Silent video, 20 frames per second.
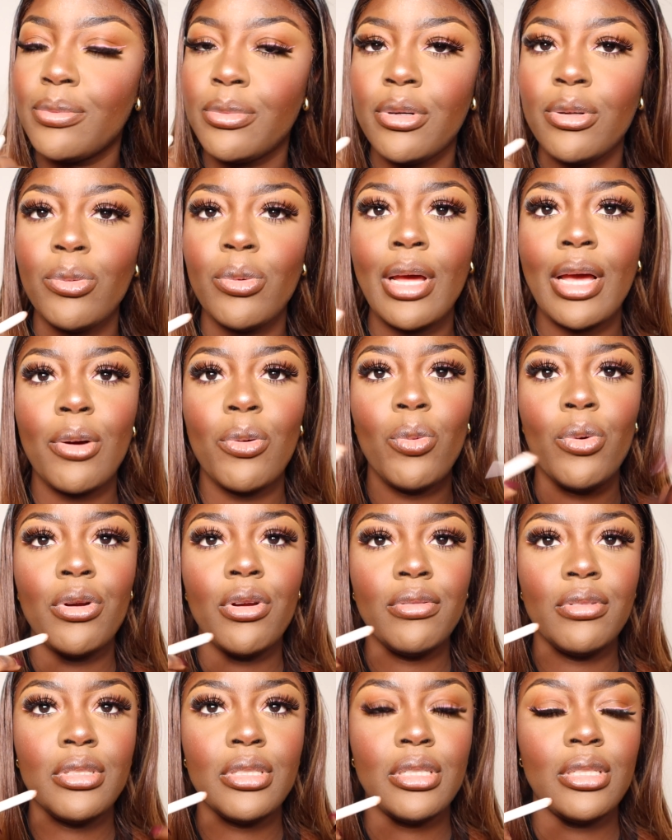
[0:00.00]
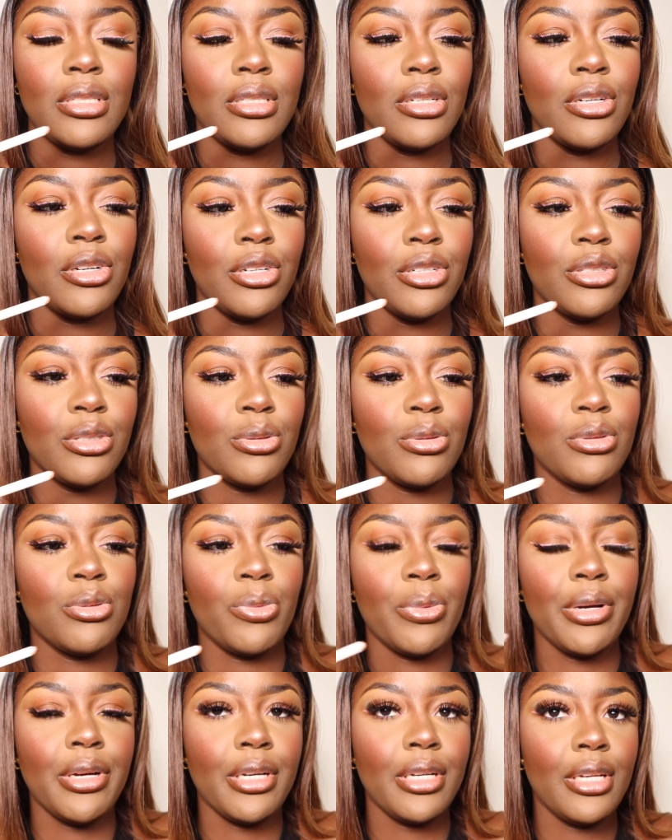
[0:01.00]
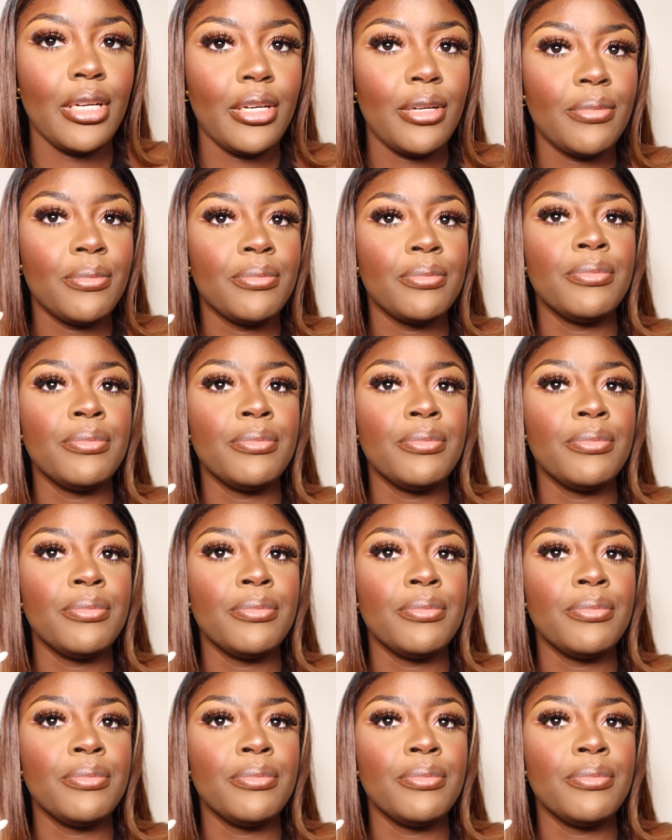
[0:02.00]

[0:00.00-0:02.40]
but like one of the city girls was wearing it.